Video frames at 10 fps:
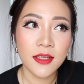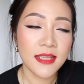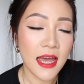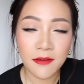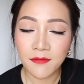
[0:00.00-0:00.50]

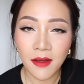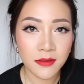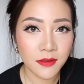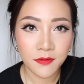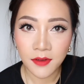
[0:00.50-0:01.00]

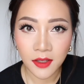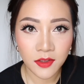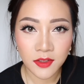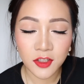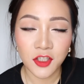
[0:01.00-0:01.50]
10,000
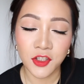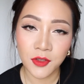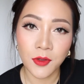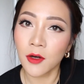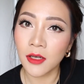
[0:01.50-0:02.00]
things to
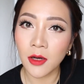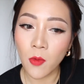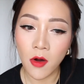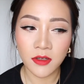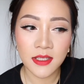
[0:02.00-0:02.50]
do all at
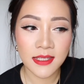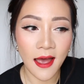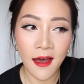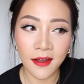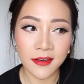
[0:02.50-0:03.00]
once,
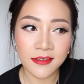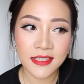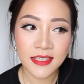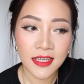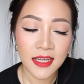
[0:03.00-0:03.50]

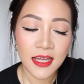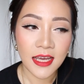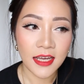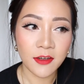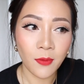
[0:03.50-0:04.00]
and
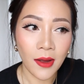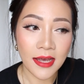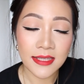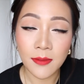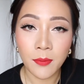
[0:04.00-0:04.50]
in a
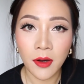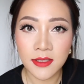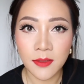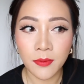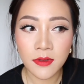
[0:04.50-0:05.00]
way it's
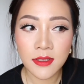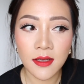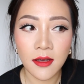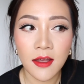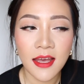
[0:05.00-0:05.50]
impossible.
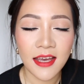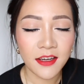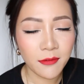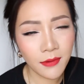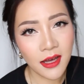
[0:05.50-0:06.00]
So
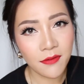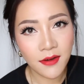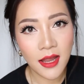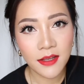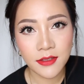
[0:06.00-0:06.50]
in a way
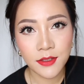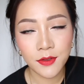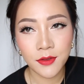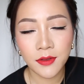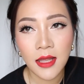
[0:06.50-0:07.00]
I've learned
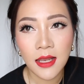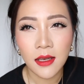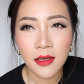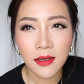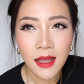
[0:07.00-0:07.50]
to
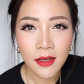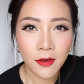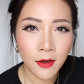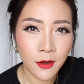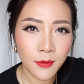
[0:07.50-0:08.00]

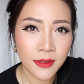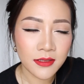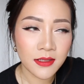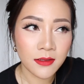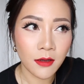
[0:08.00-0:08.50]
let go
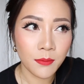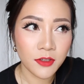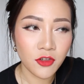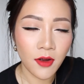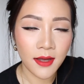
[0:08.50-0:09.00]
and
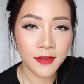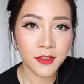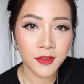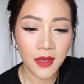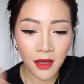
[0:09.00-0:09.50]
stop trying
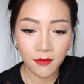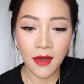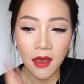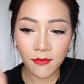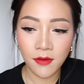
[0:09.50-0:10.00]
to have
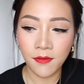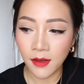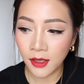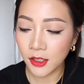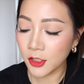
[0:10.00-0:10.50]

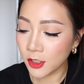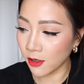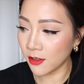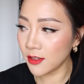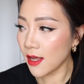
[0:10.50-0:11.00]
everything
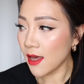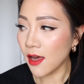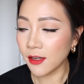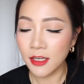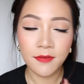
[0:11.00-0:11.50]
done.
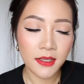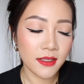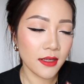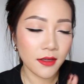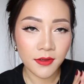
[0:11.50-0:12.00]
And if
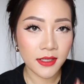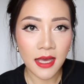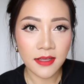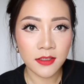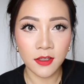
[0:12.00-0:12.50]
it
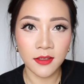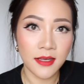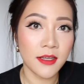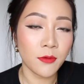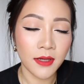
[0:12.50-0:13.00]
gets done,
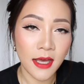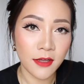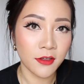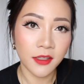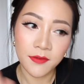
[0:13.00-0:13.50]
then it will
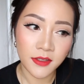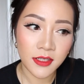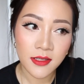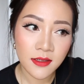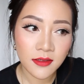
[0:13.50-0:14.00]
get done. If it
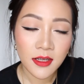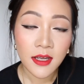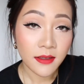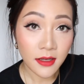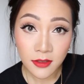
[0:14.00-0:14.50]
doesn't,
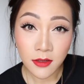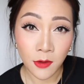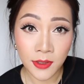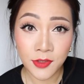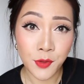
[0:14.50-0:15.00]
then there's
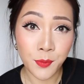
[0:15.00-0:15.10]
always